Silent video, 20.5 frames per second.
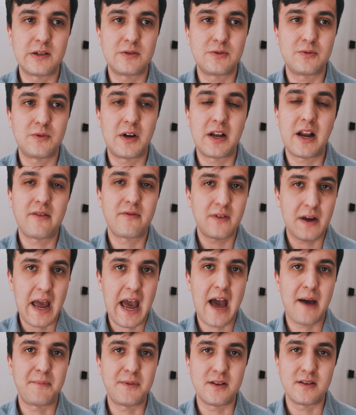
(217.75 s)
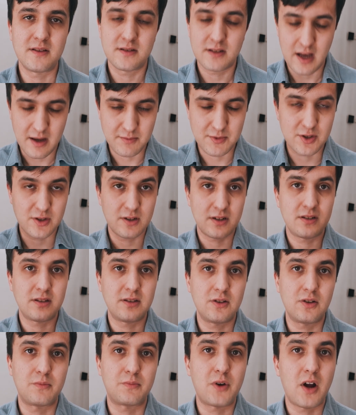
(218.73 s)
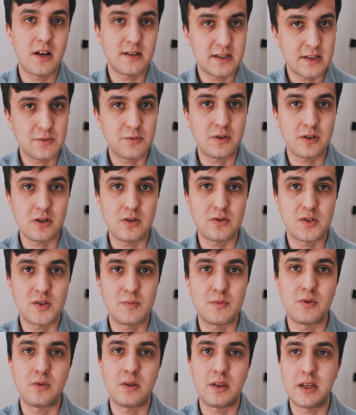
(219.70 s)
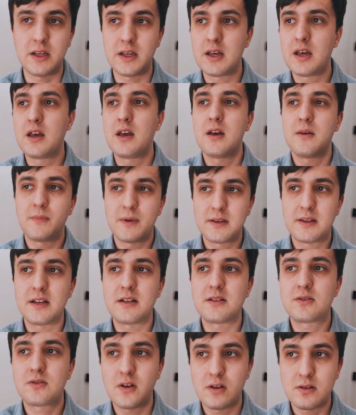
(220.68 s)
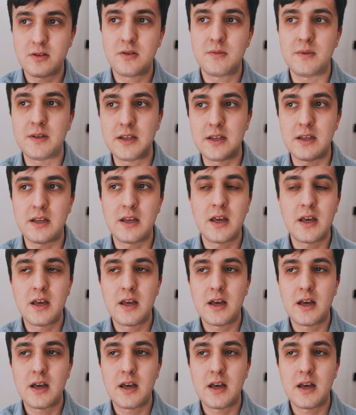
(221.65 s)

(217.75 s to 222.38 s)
Whatever happens, I'm sure your process will go smoothly, but there's going to be